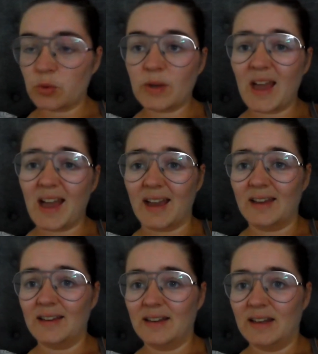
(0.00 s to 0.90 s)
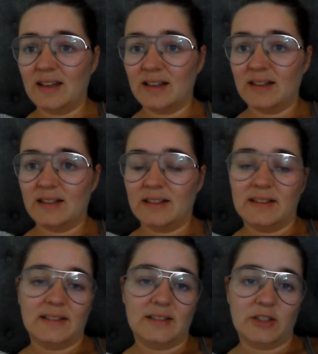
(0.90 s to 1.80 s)
So yeah,
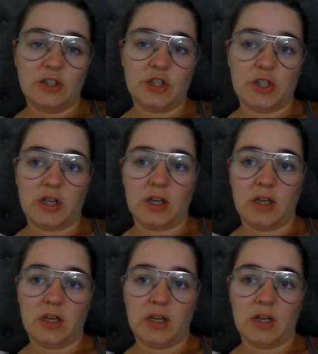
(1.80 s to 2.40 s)
just